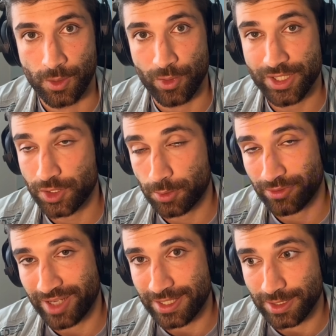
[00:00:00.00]
Once you
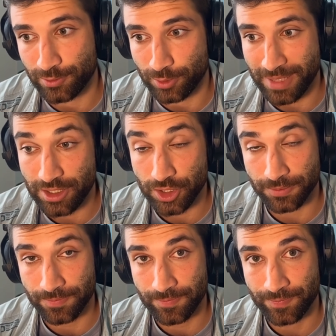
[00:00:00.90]
provide the
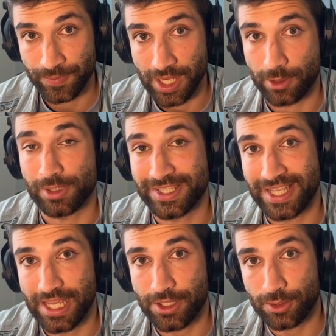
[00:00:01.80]
information, it will
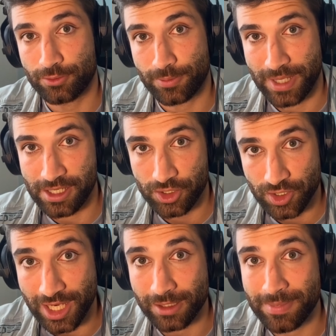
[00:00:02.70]
take your
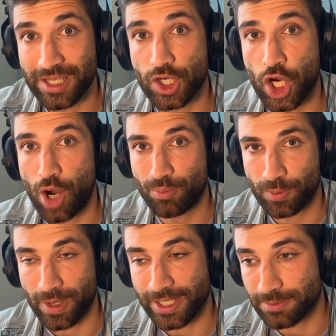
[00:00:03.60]
information and it'll make a
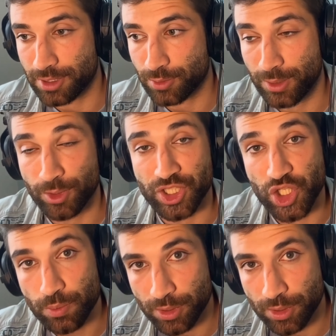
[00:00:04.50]
compromise between what you